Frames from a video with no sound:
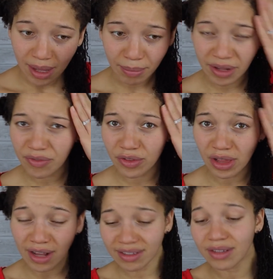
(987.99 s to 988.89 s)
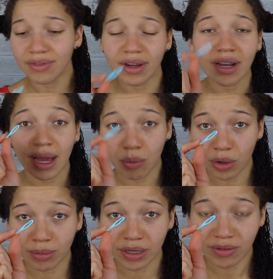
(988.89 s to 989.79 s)
But for the locks in the front, I
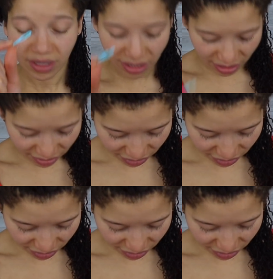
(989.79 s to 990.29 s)
will be using this.